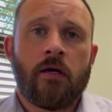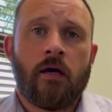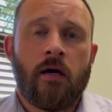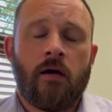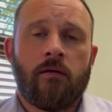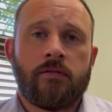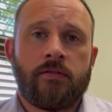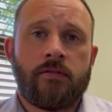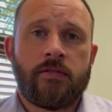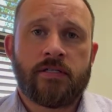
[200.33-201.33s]
Uh,
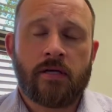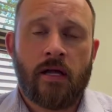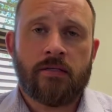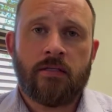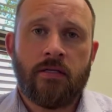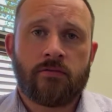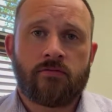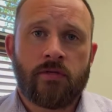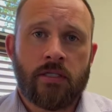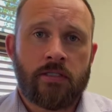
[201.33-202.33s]
dishonesty is
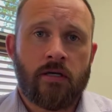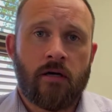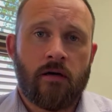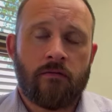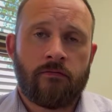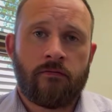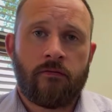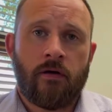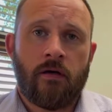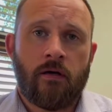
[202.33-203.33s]
really tough
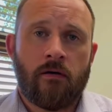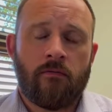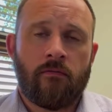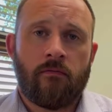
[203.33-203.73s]
uh,